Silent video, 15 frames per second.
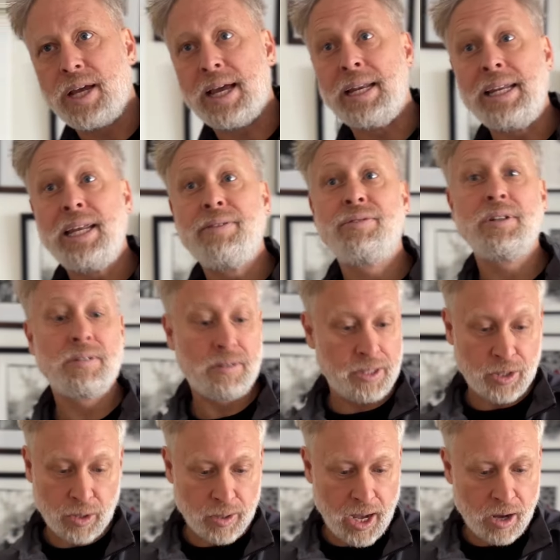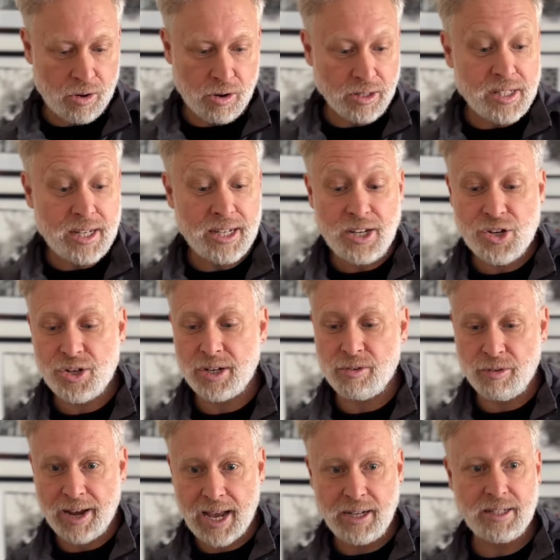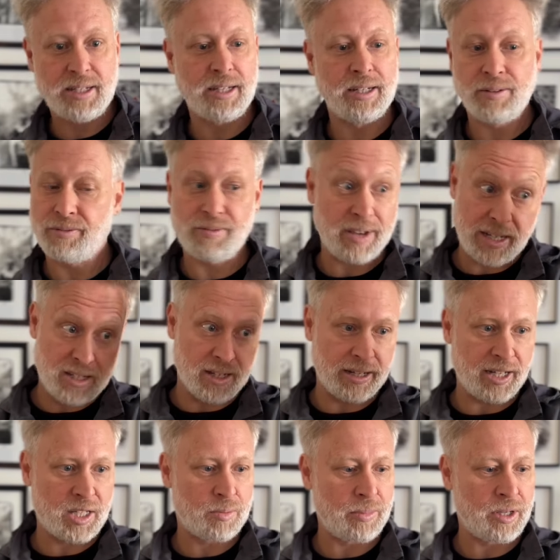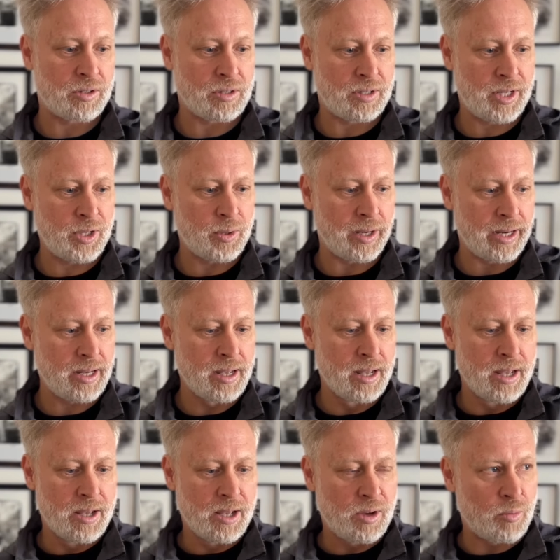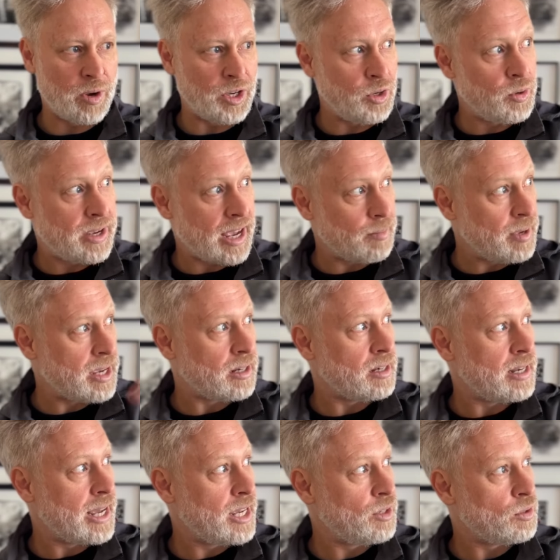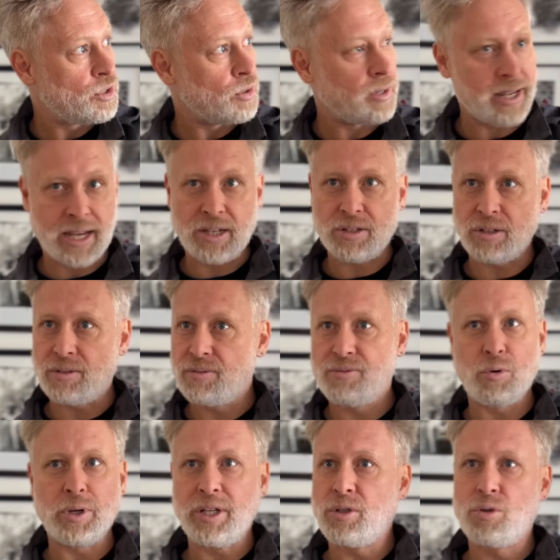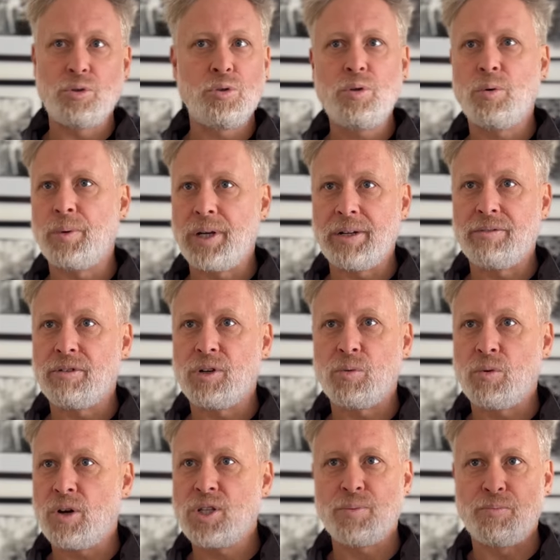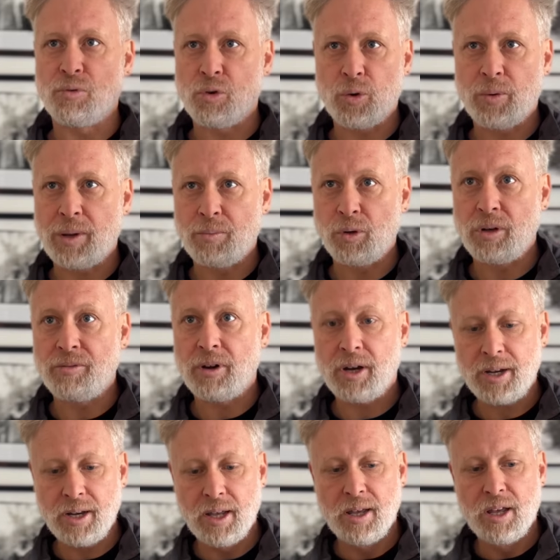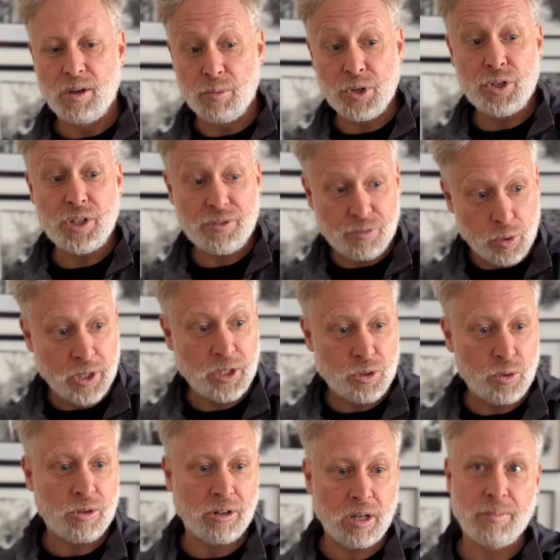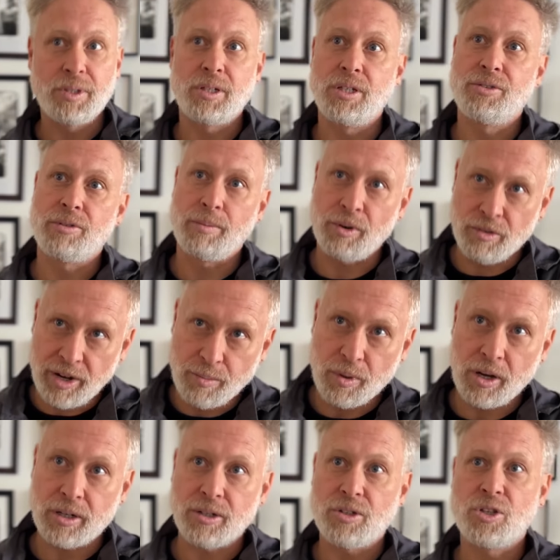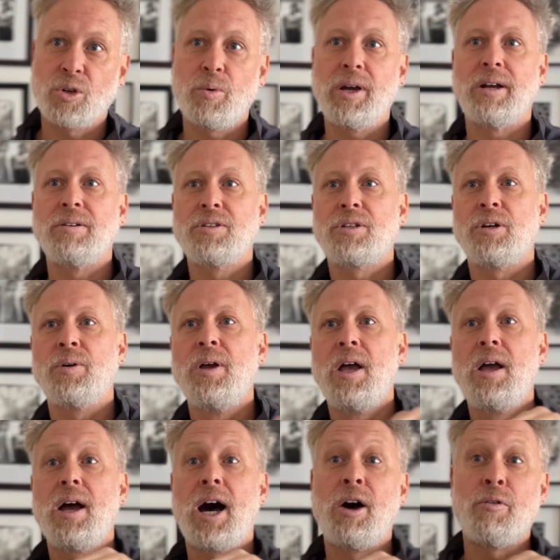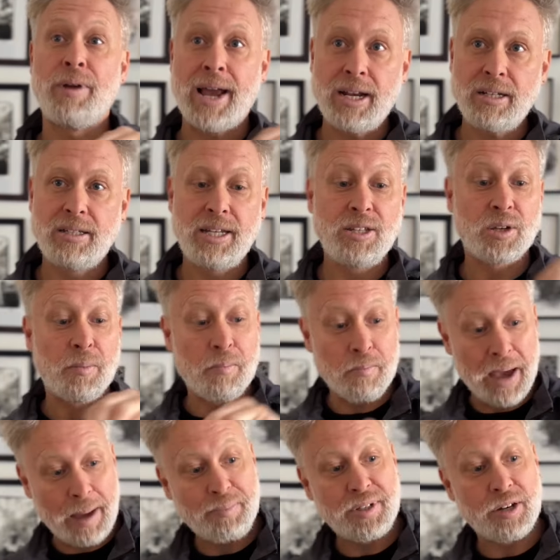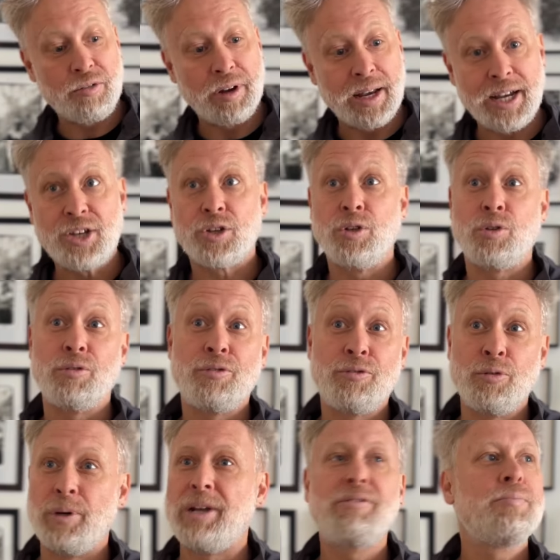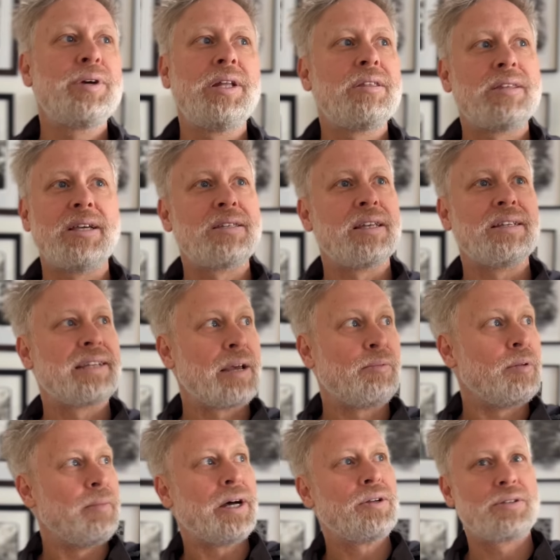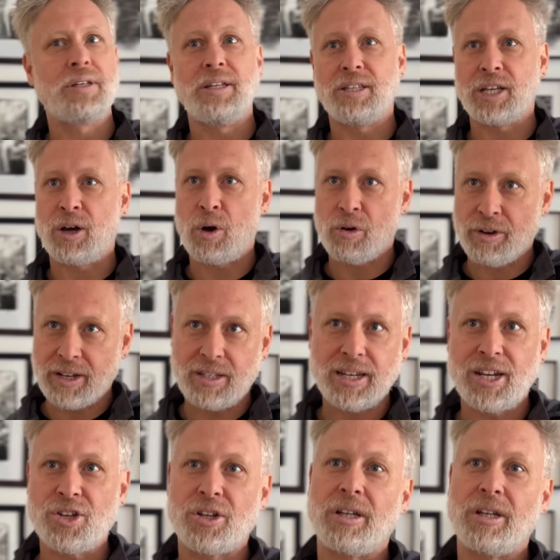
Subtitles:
And even, our Cartesian reality fascinates me continually. When you came here today, you took exit 42 or whatever it was, Broadway Boulevard, which is 42 kilometers from Greenmarket Square. So our realities are mapped in relation to food. Everybody thinks that Table Mountain is our orientation.